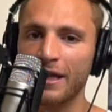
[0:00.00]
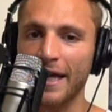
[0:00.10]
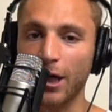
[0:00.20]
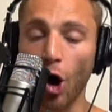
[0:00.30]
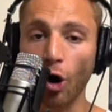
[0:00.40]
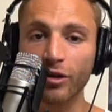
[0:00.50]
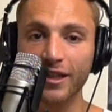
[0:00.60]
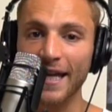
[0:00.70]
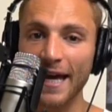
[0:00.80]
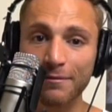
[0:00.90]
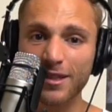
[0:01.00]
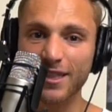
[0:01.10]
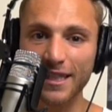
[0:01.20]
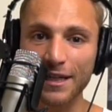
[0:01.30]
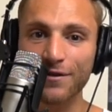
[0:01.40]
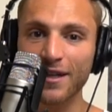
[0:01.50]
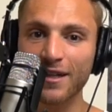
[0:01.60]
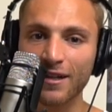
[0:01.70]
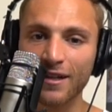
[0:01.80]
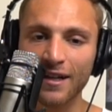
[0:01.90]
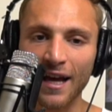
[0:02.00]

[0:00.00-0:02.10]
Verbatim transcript: They called the name Steven